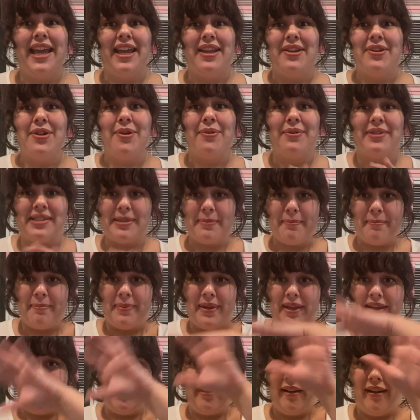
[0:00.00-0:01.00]
I know it's a
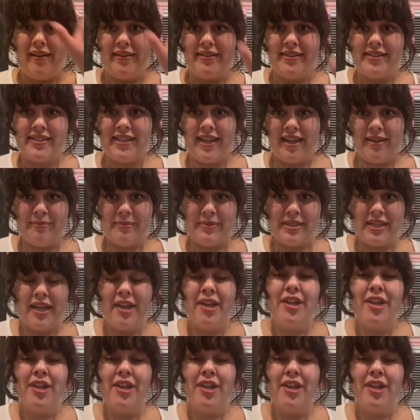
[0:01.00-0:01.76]
big concept,